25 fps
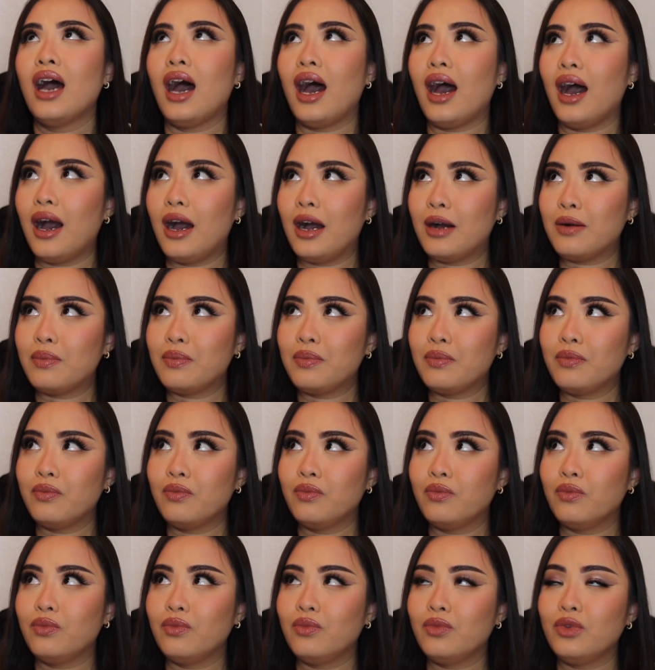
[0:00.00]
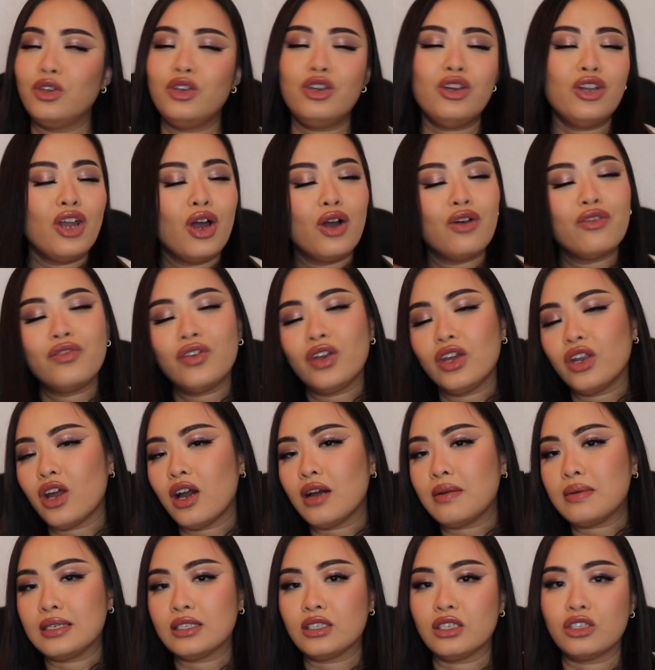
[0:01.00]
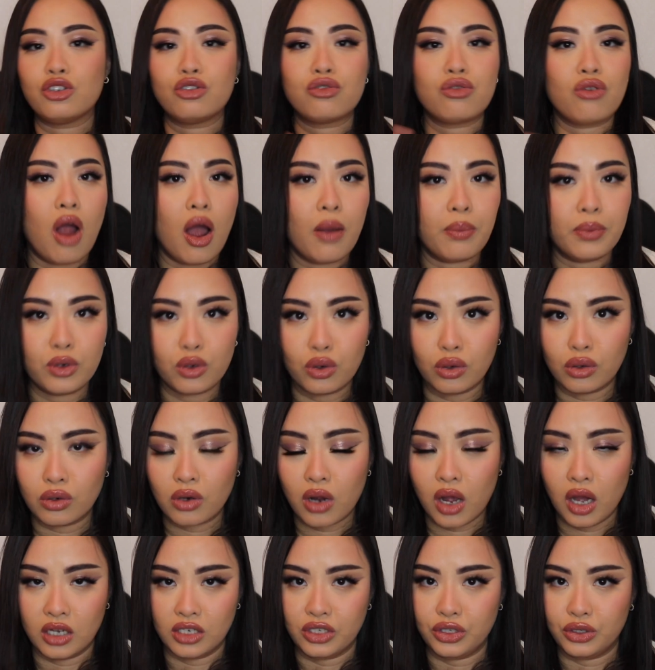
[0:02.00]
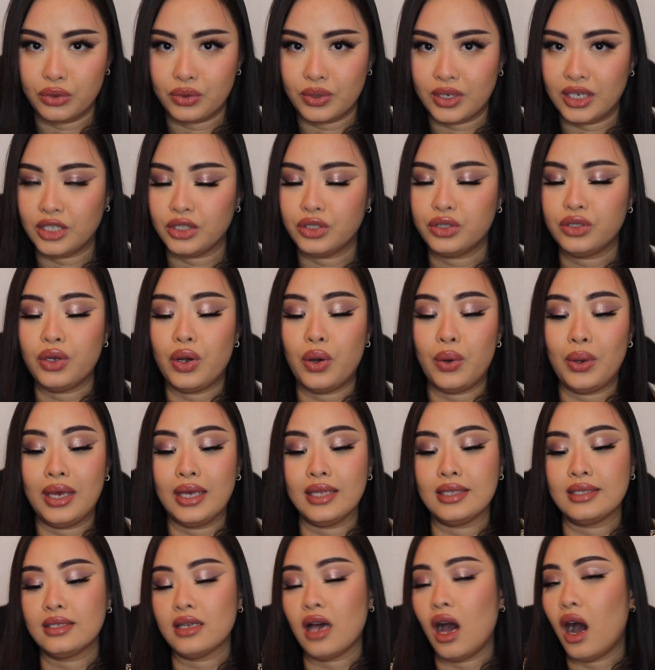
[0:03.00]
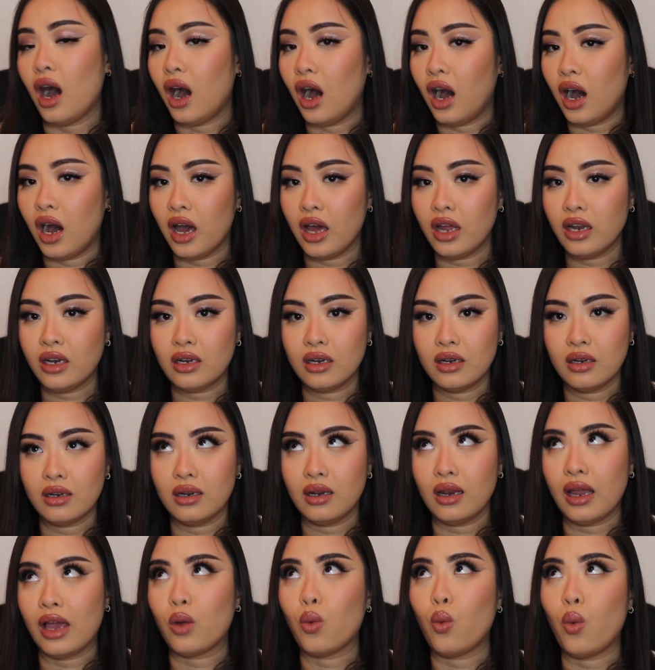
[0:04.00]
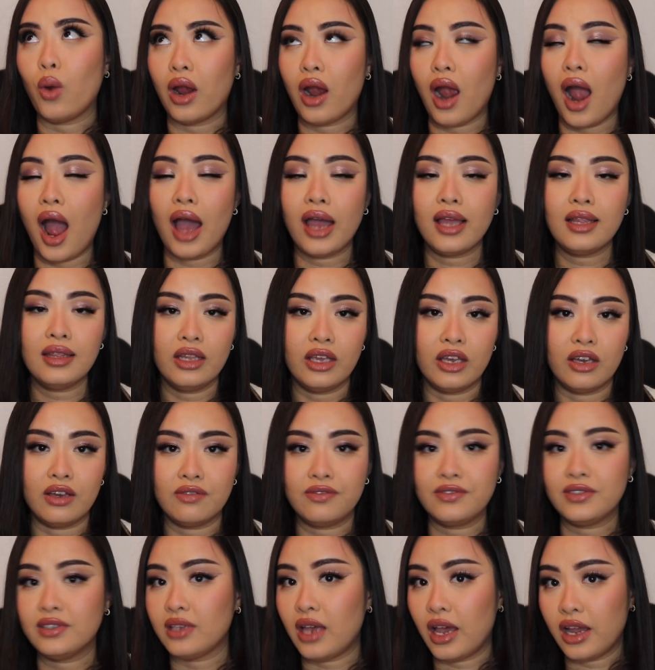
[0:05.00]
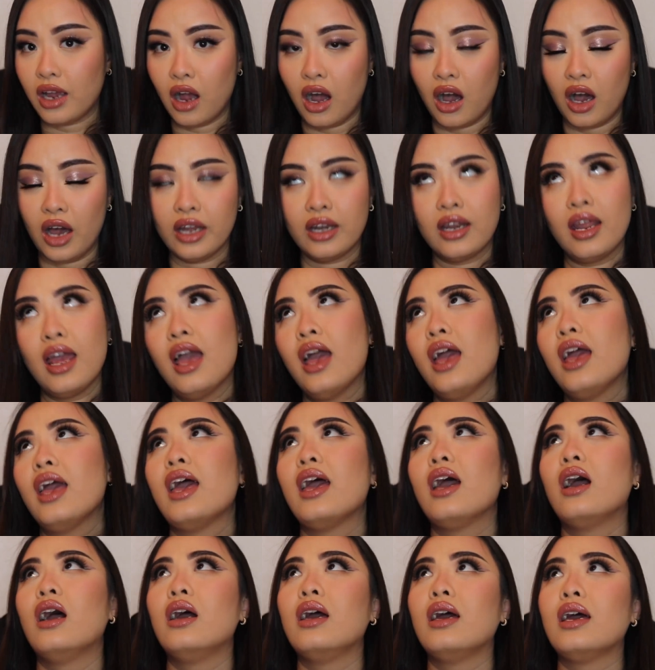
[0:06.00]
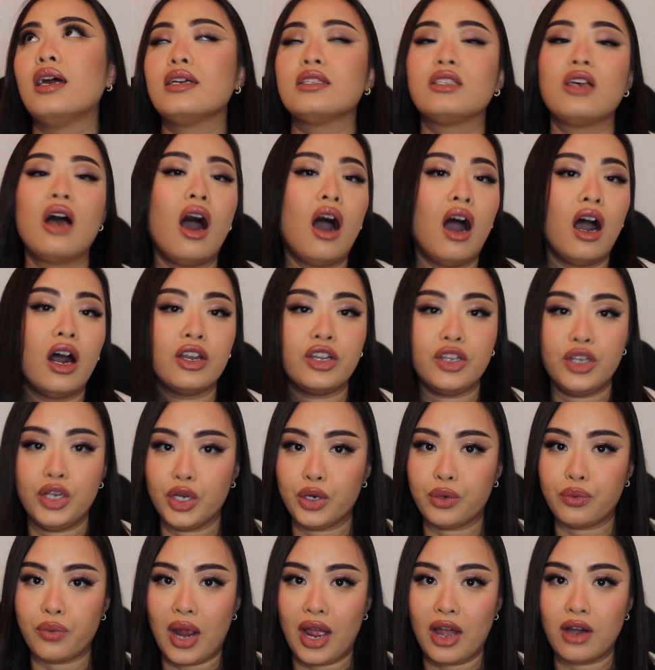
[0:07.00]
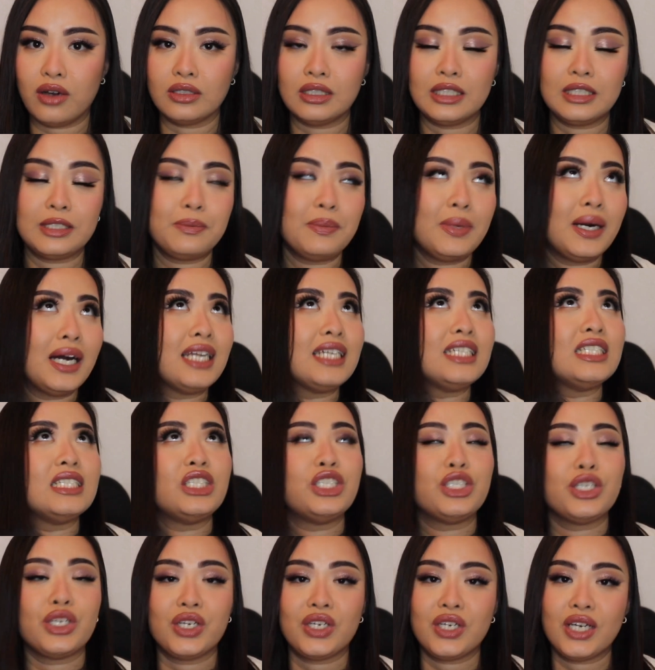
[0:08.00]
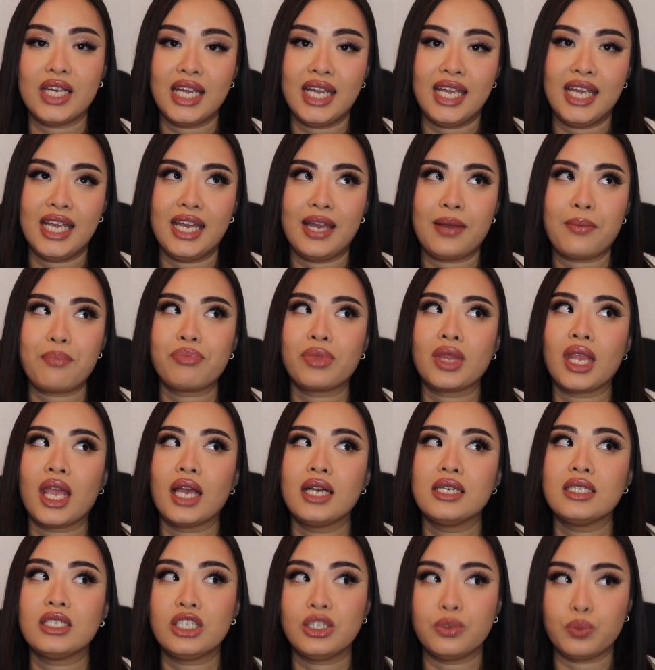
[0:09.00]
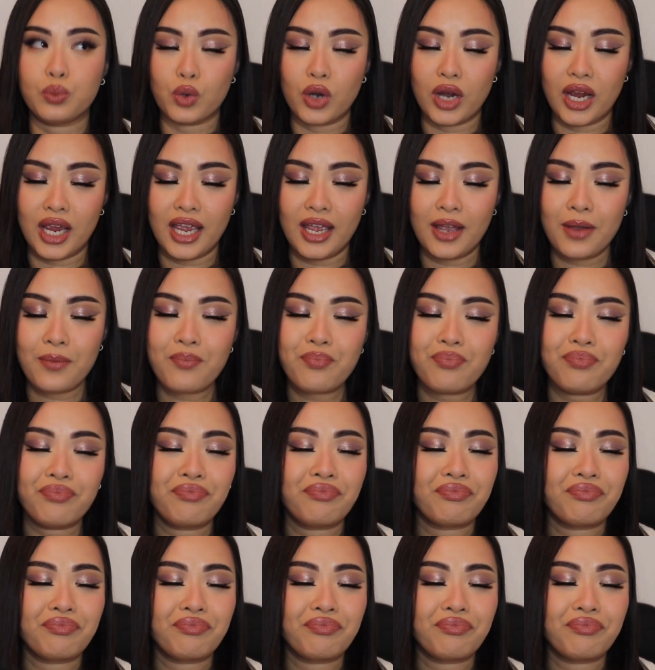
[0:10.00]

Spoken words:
You know, Vietnam is a tropical country, so it's hot. Like where I live, Saigon, is hot year round. But during spring,